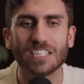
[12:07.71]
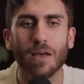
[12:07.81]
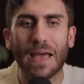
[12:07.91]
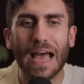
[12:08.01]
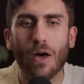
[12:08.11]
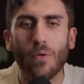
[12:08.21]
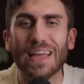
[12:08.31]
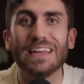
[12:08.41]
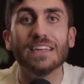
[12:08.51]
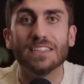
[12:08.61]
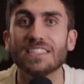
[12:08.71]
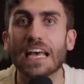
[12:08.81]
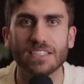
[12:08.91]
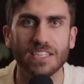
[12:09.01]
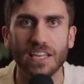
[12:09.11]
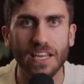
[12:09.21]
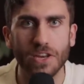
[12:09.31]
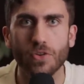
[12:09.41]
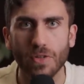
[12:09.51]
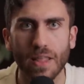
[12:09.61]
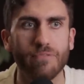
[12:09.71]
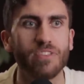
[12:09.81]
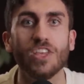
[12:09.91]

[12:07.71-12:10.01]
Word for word: somehow a necessity in your life,